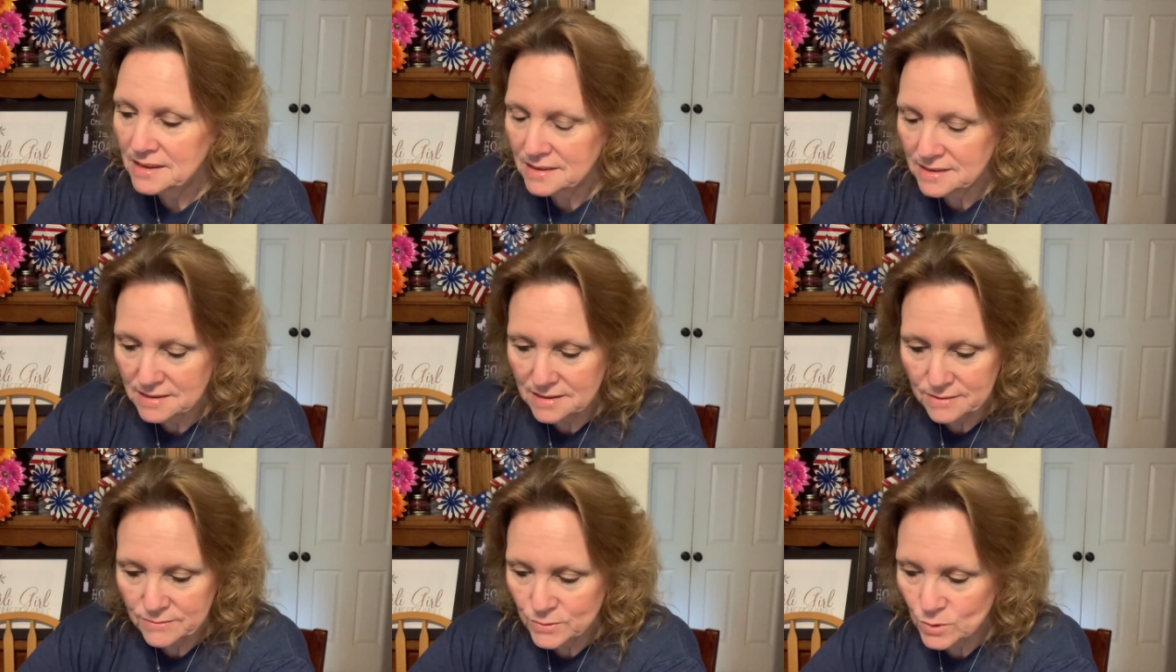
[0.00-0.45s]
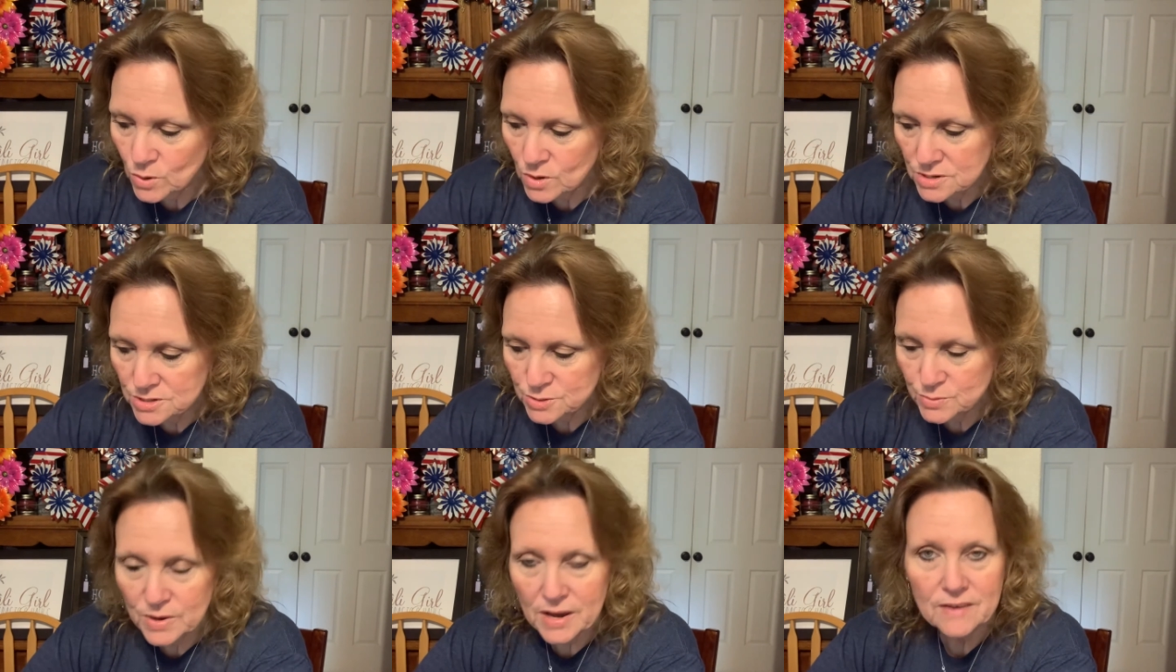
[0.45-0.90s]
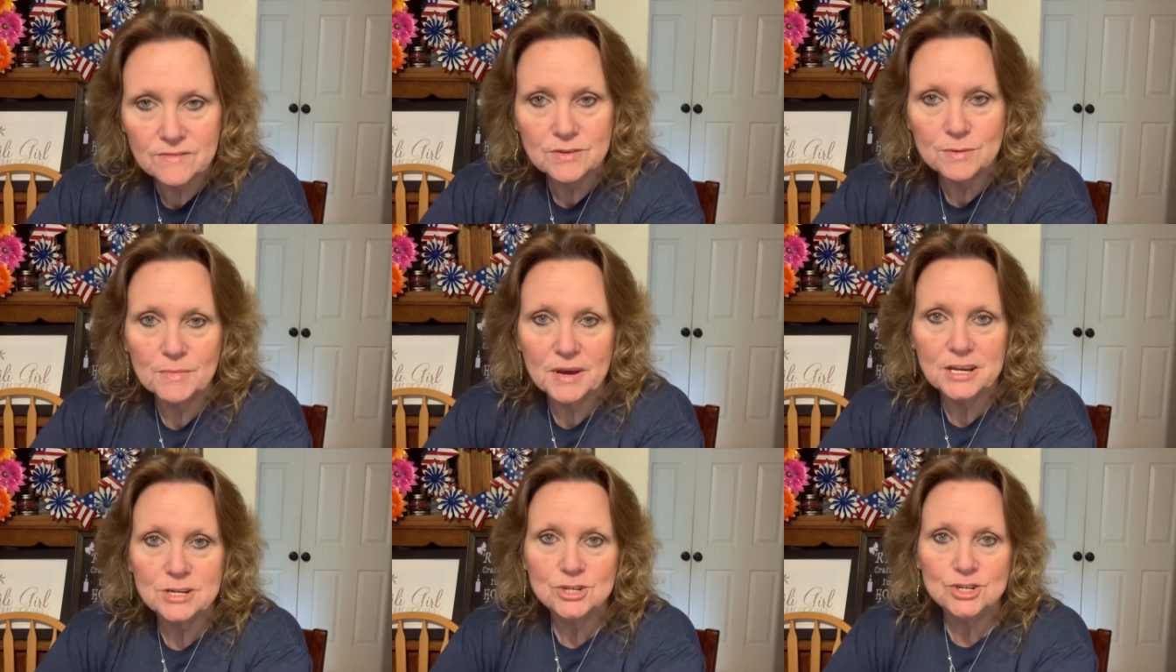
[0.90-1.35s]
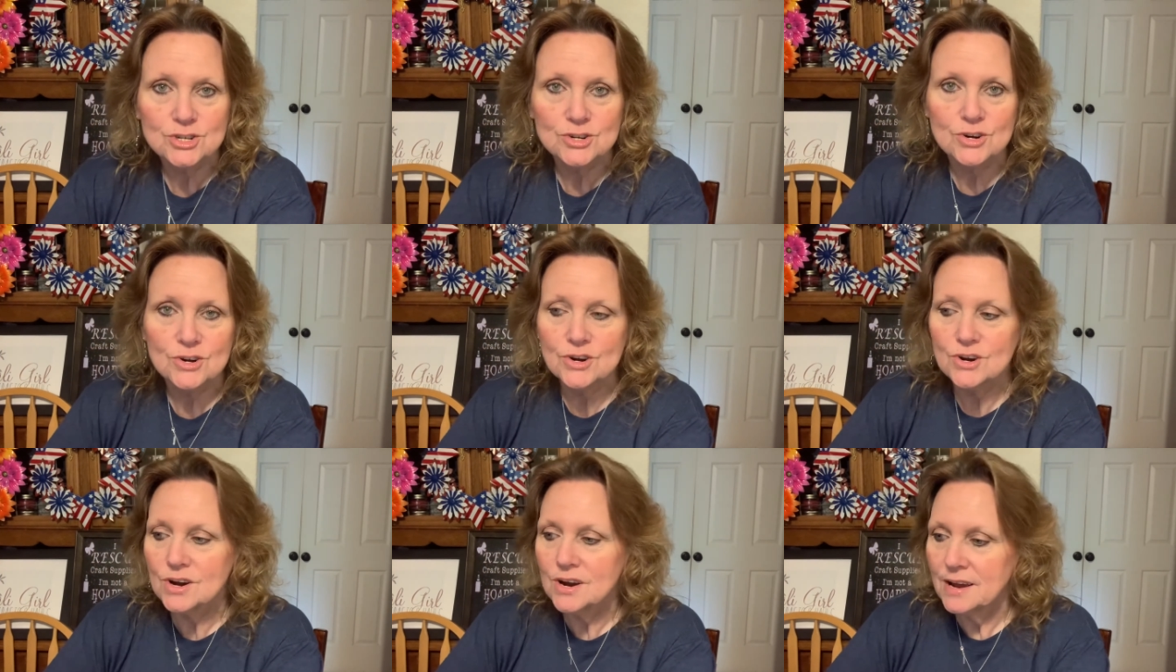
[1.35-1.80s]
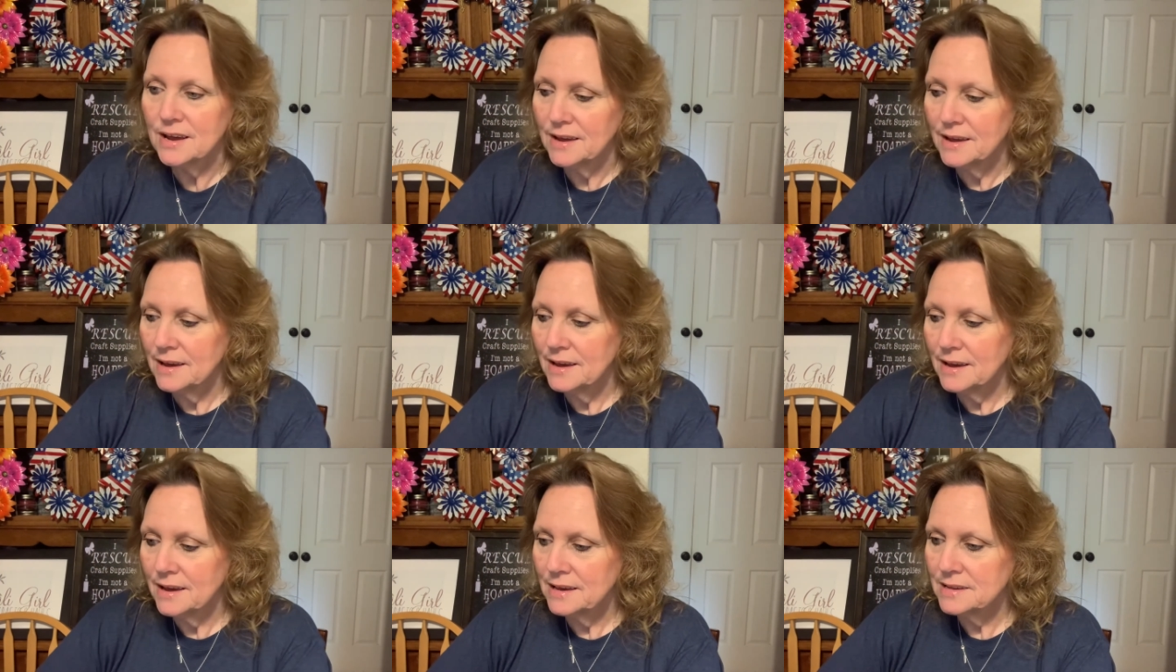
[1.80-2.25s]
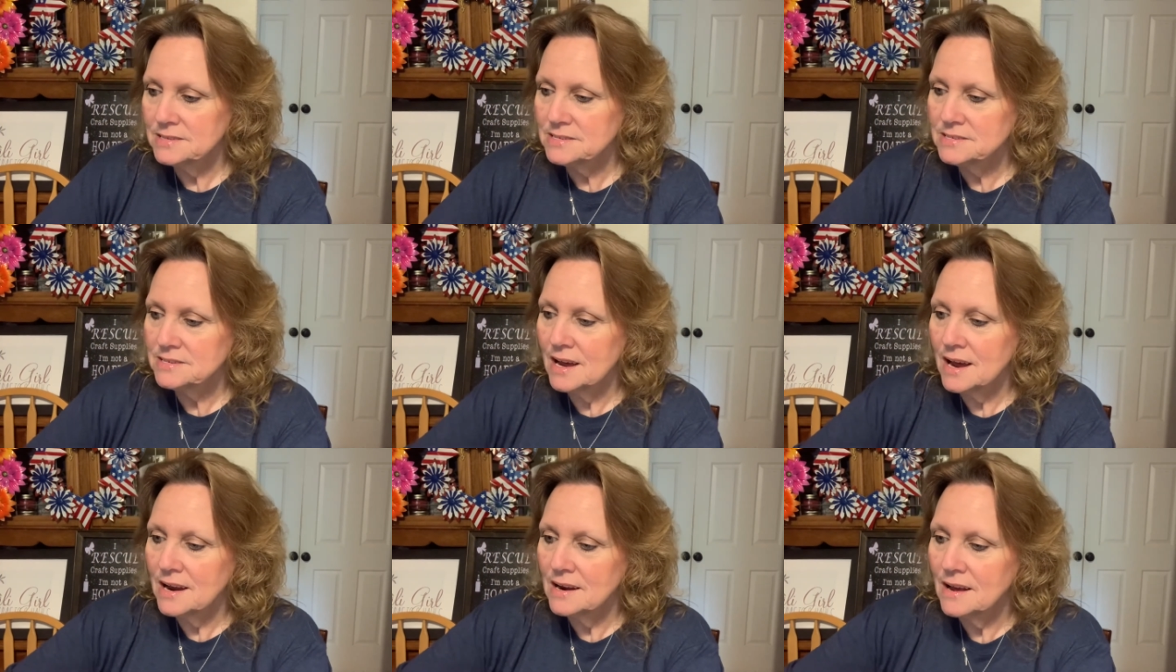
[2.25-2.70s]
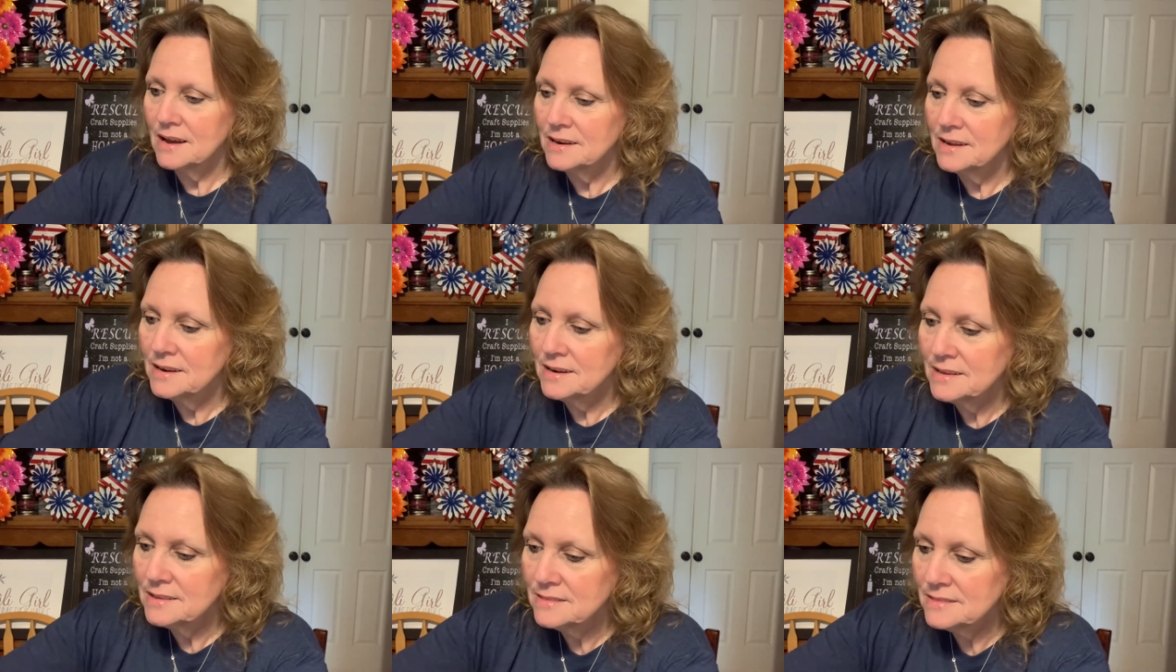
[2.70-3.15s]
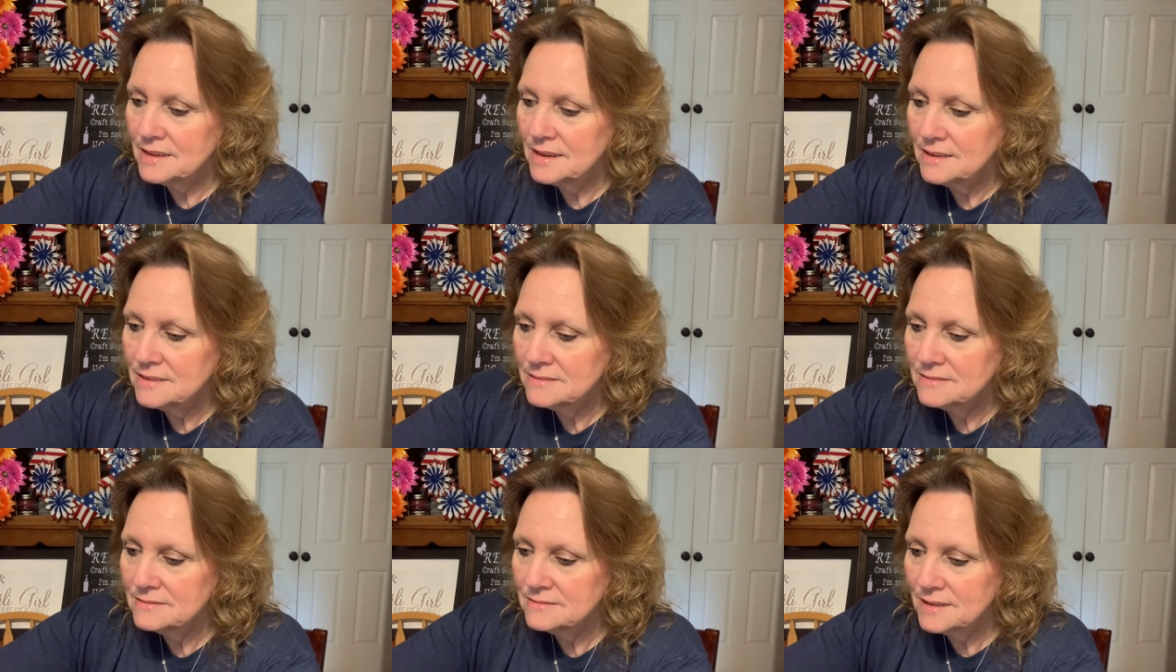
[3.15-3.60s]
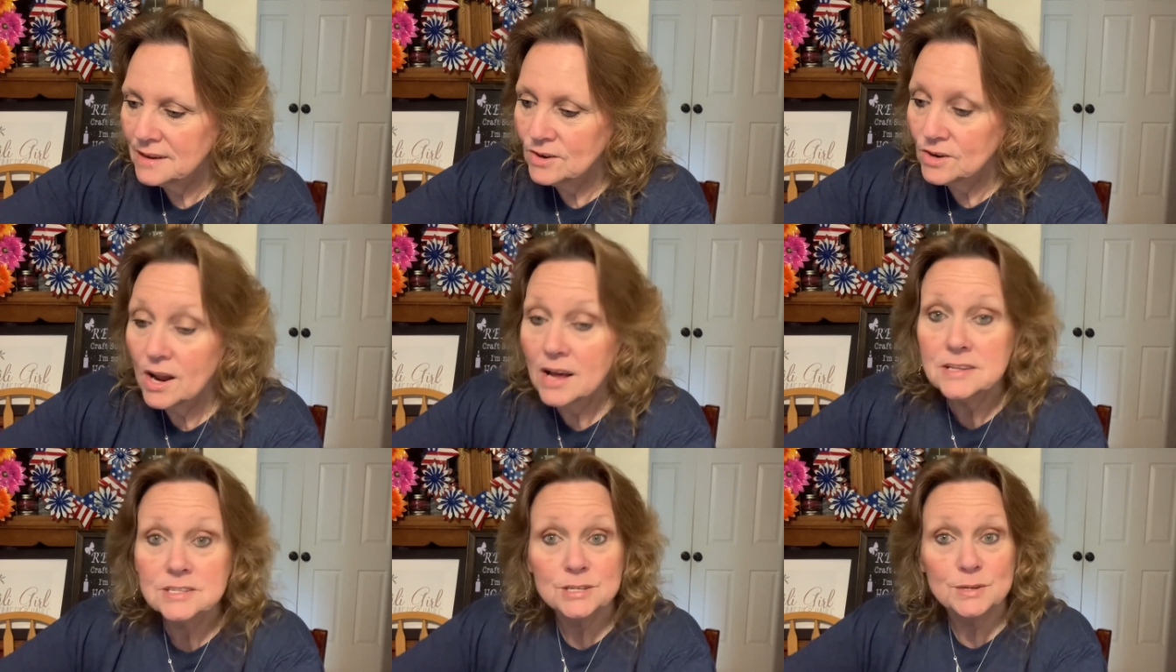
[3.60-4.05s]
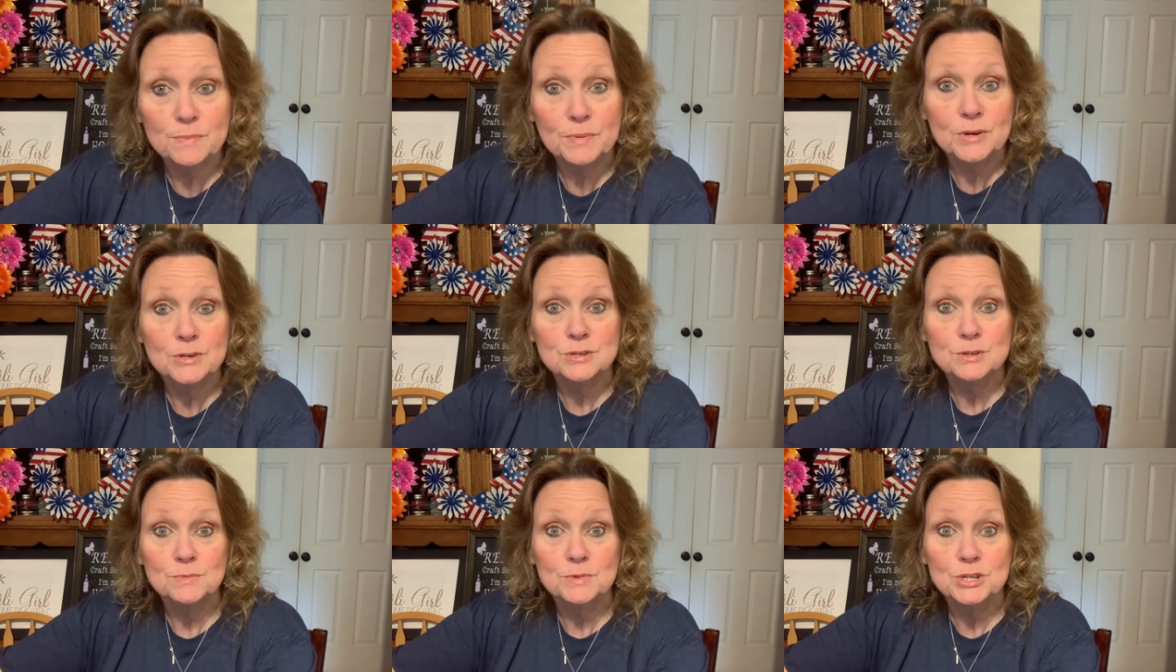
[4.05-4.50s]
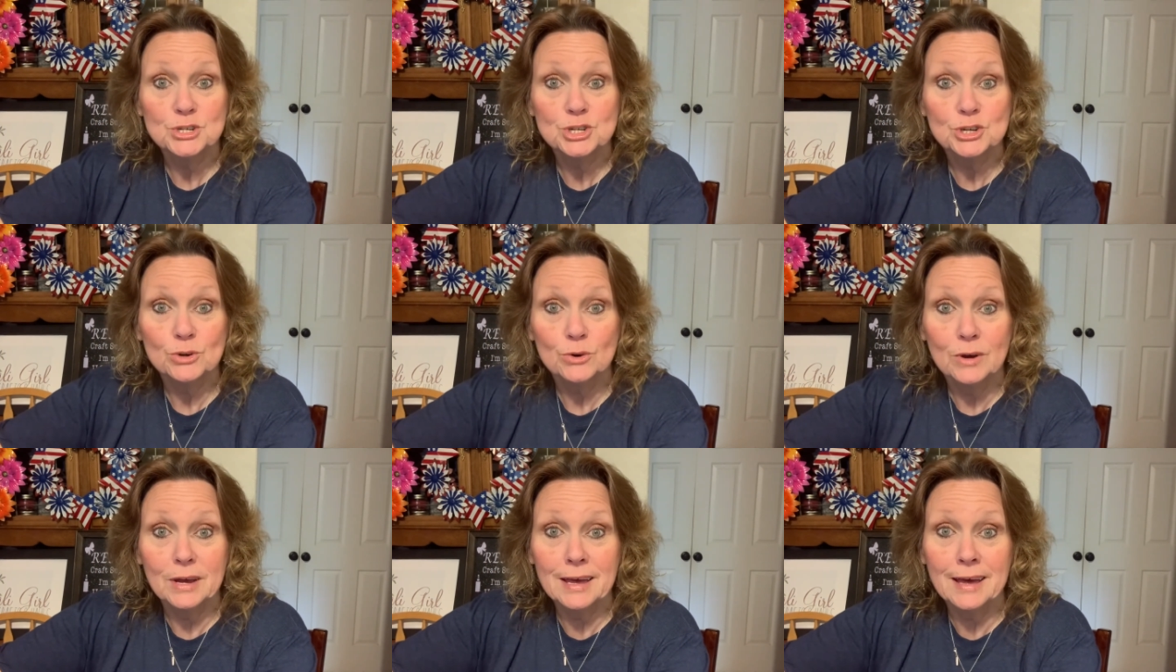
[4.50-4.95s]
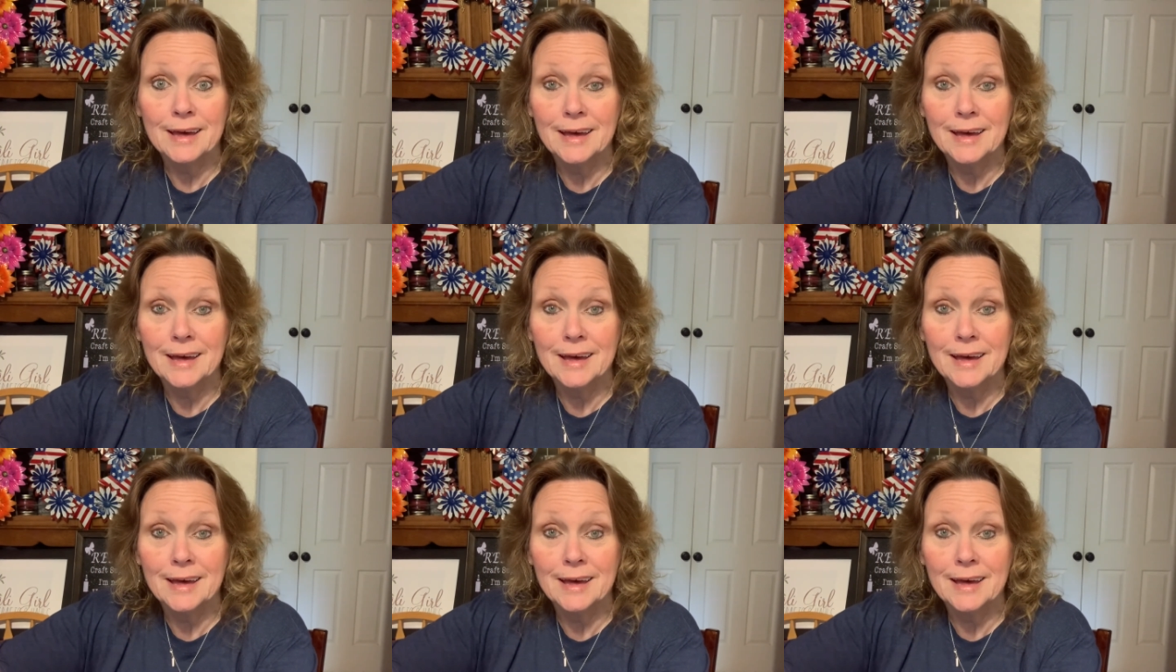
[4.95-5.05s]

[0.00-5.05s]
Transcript: And of course, we have to make sure it's not on anything they're not supposed to be chewing.